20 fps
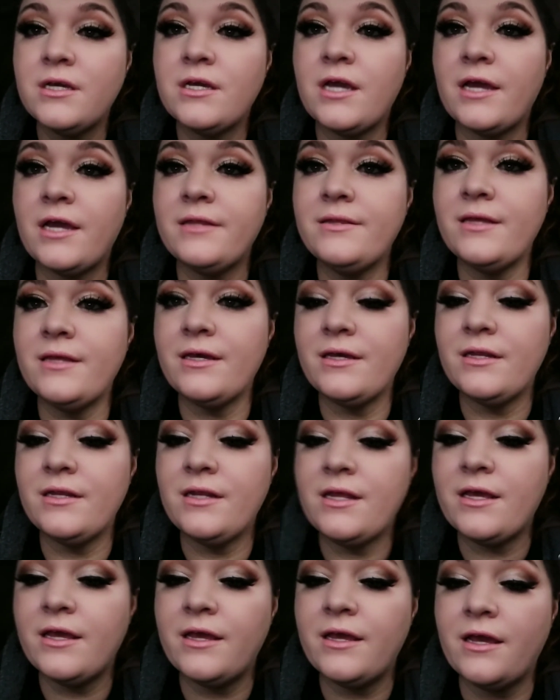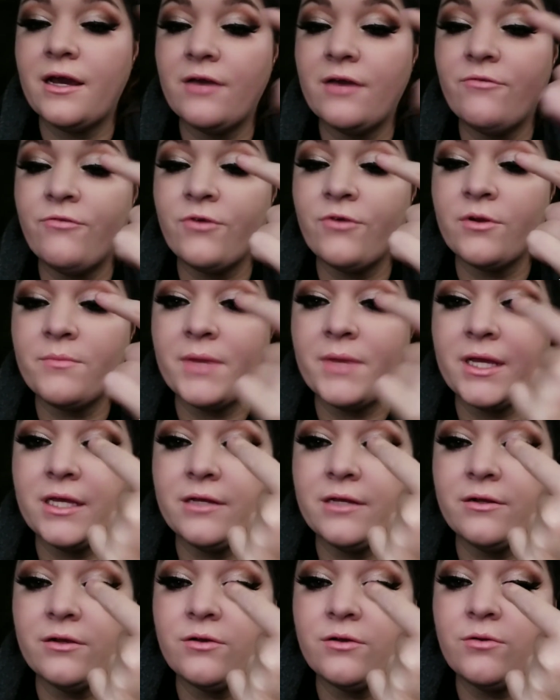And then for my
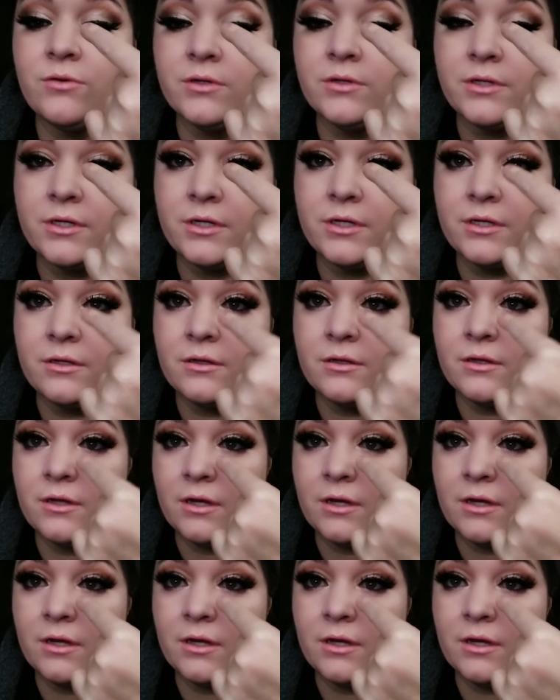inner corner